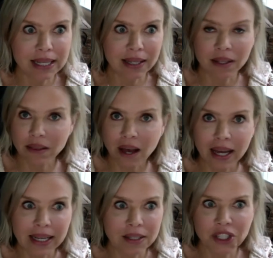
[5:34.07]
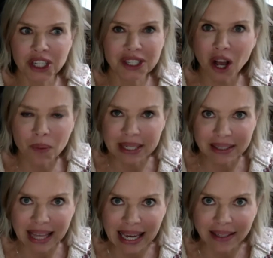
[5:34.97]
and the thought is, she's always
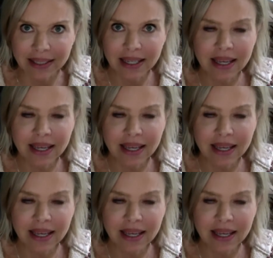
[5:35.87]
late.